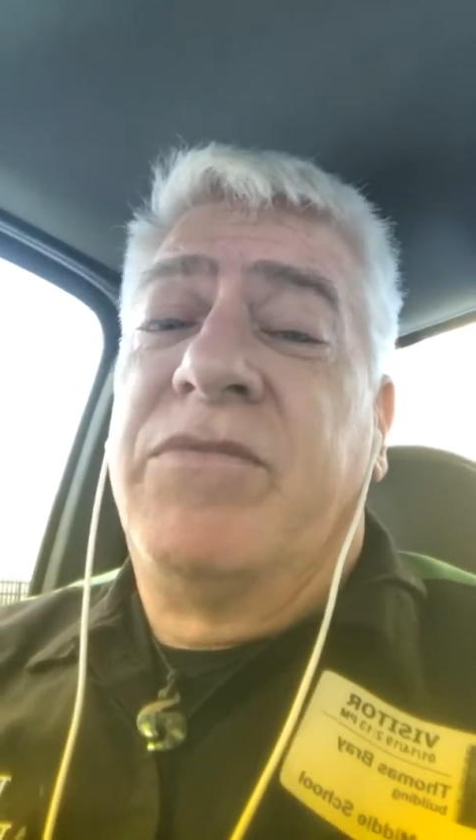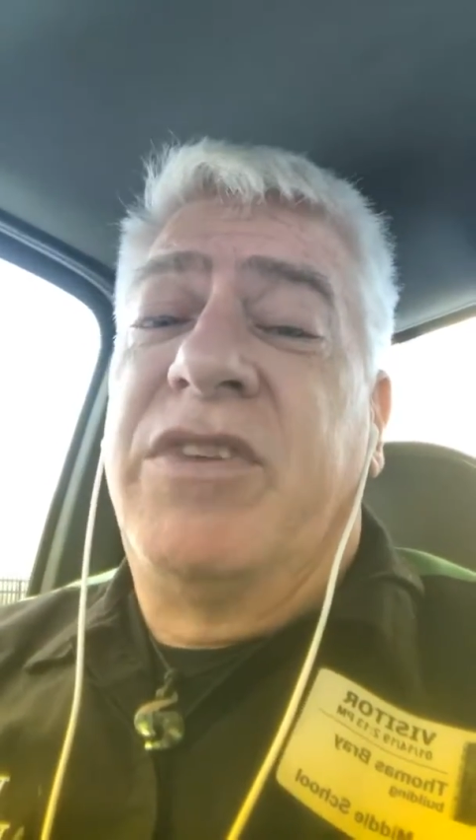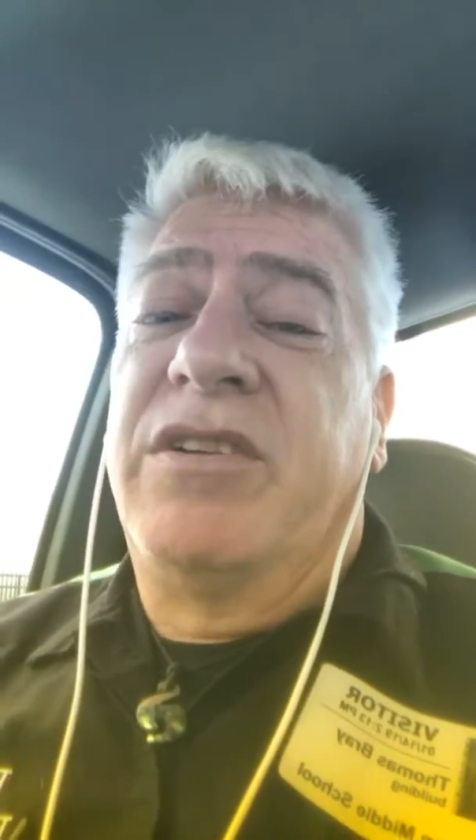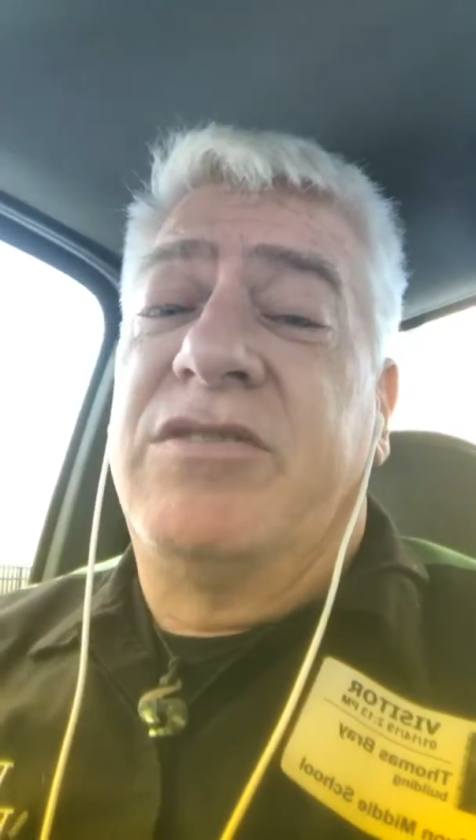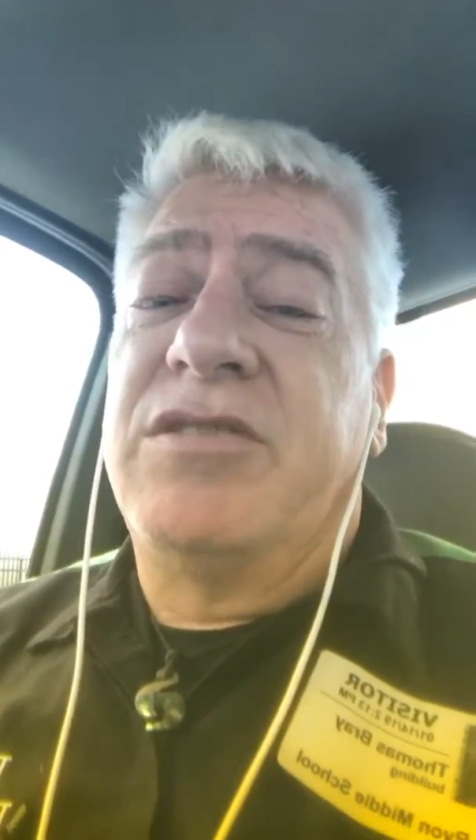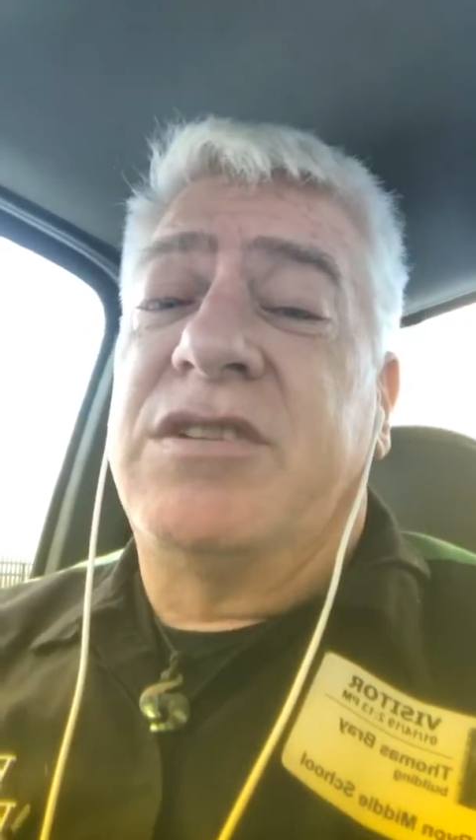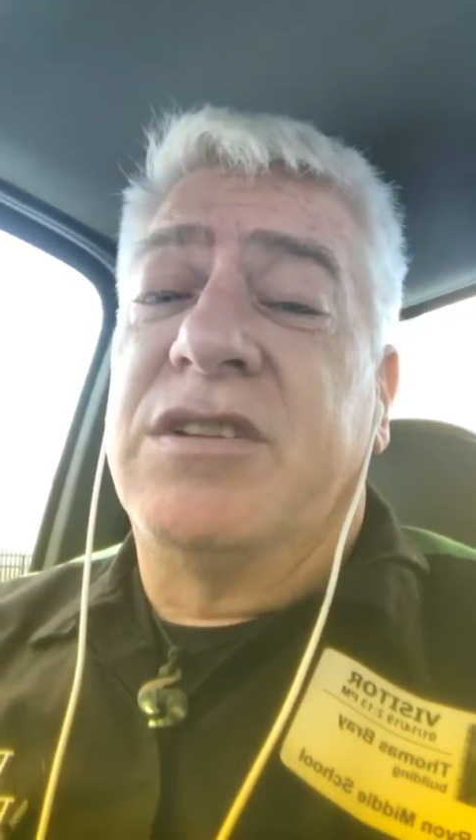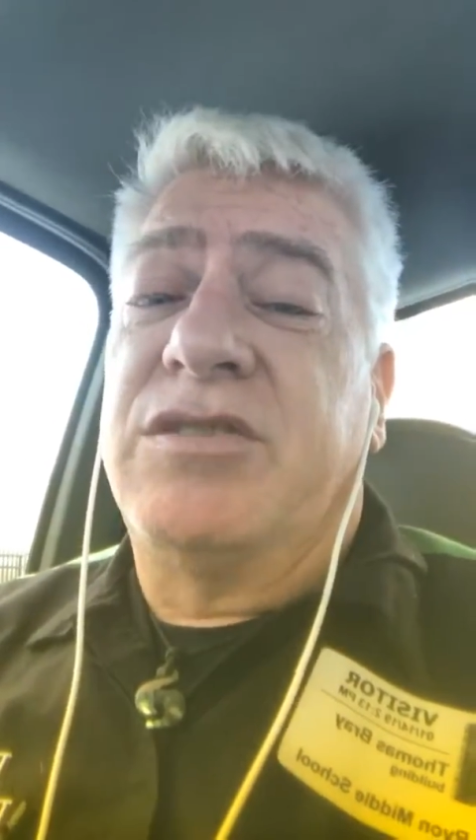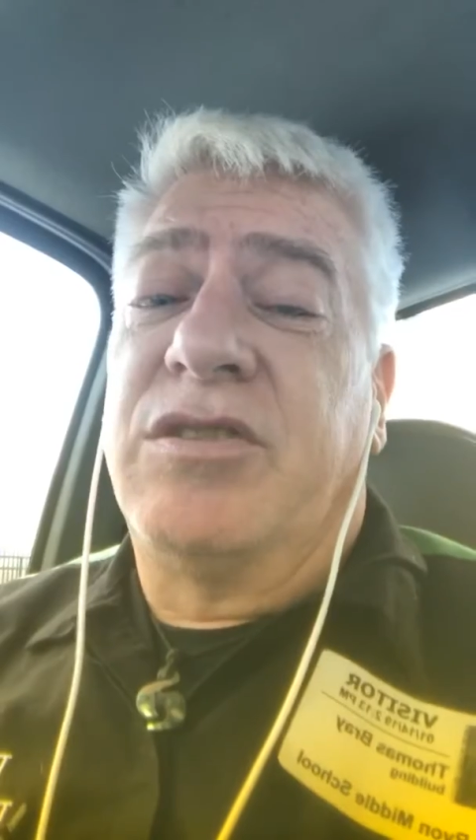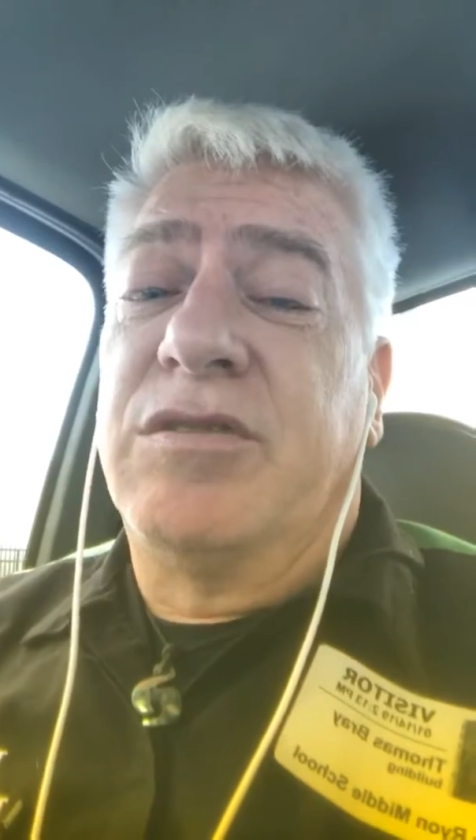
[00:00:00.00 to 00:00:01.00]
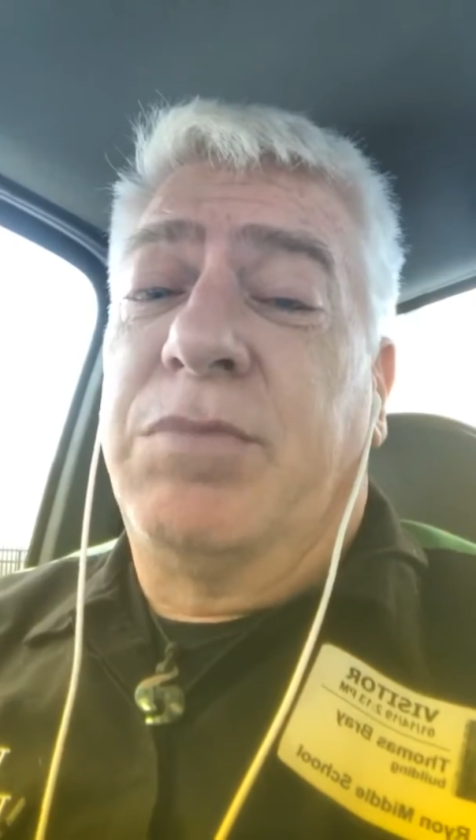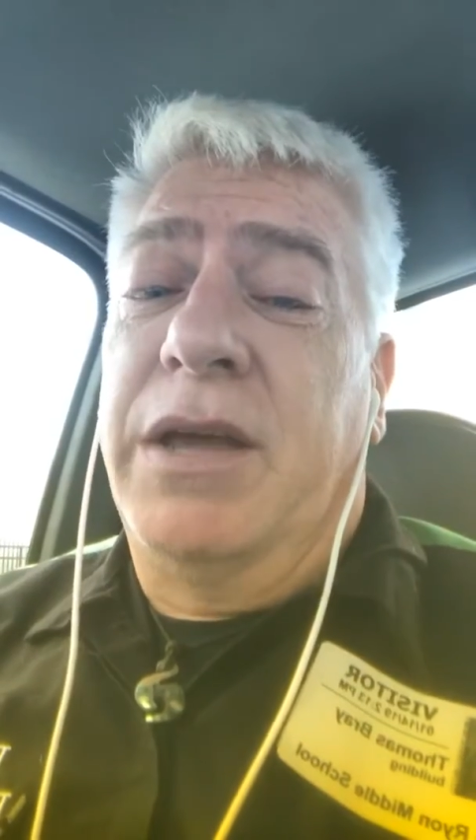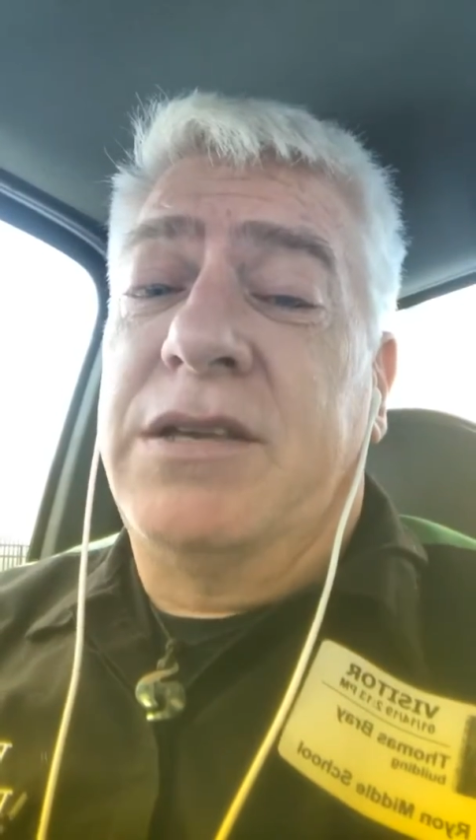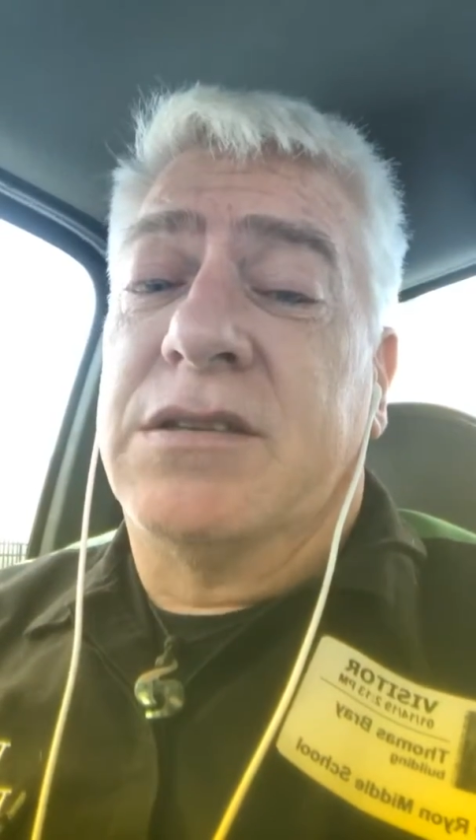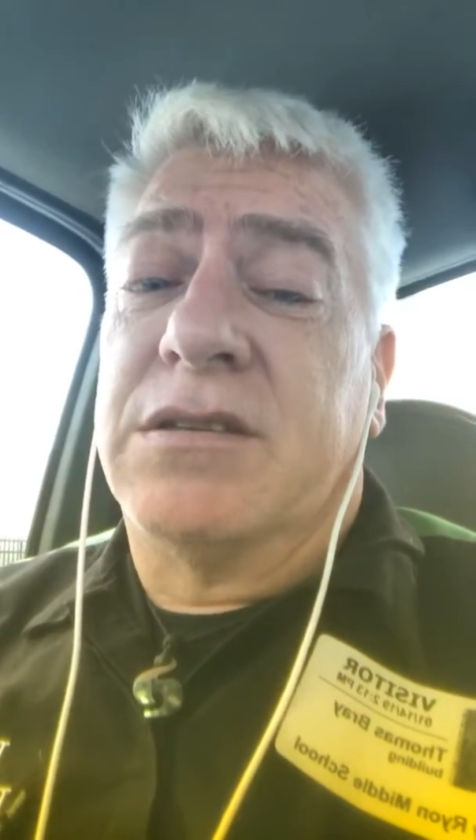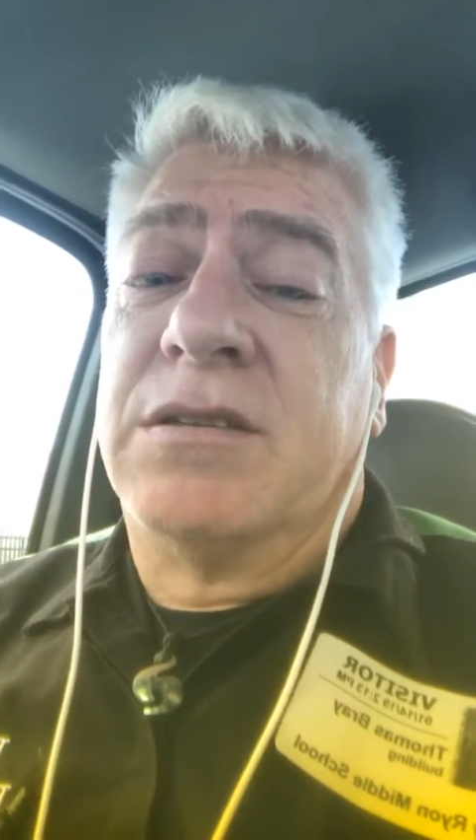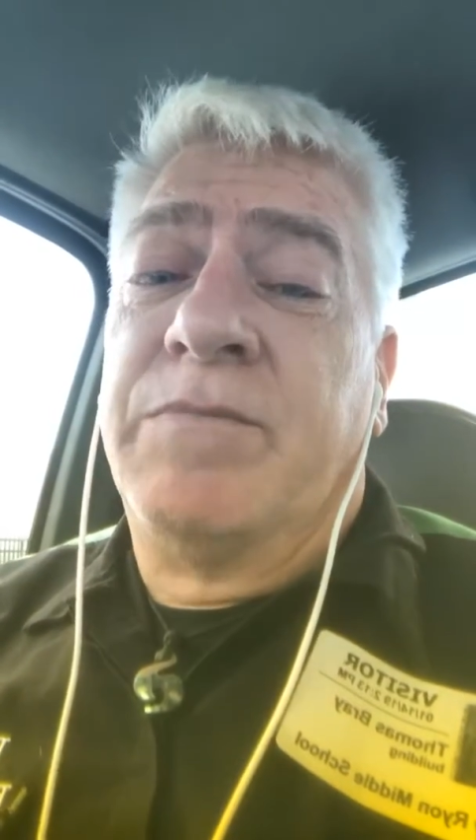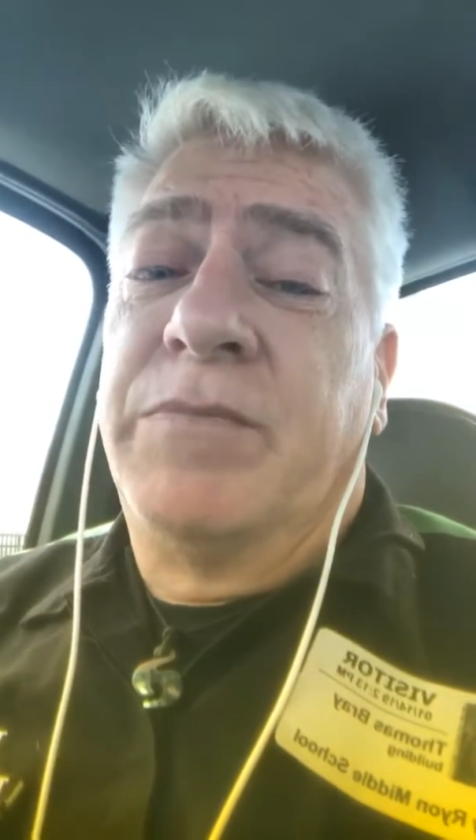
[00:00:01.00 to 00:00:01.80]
They're just in certain places.